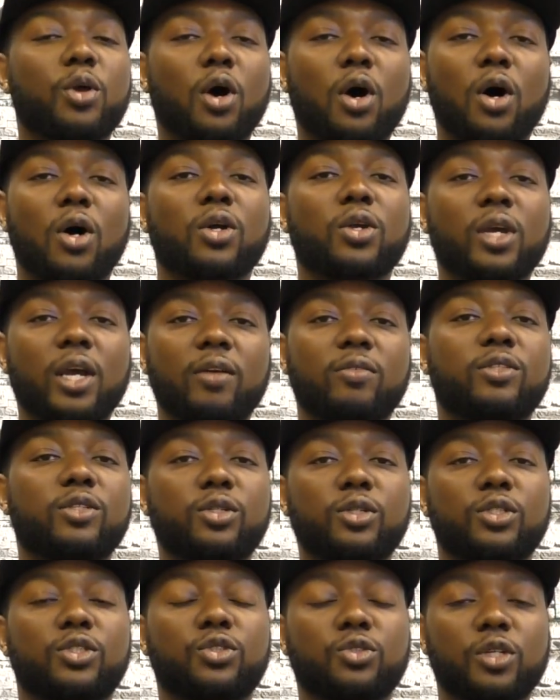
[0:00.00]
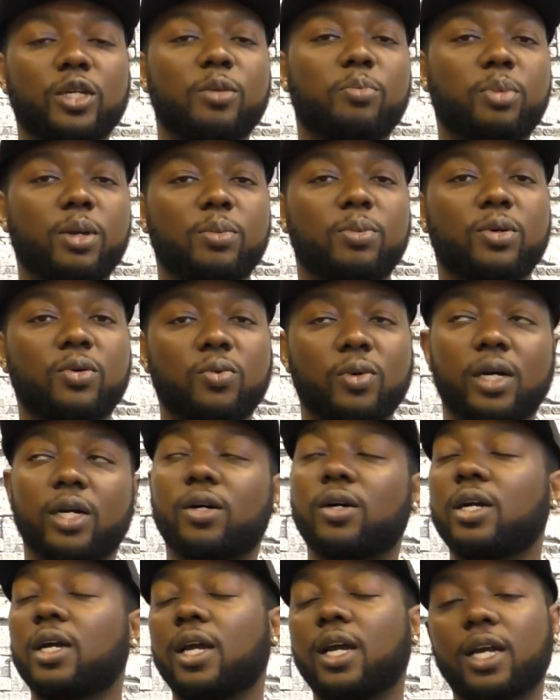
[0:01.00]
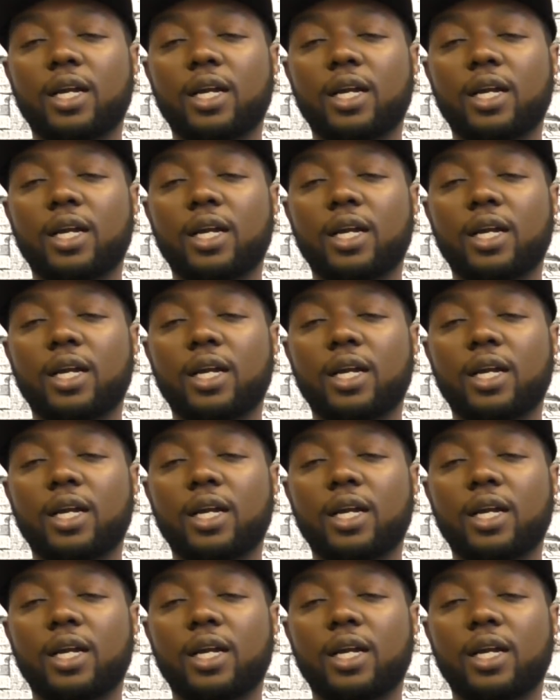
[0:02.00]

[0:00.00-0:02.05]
All you have to do is treat people well.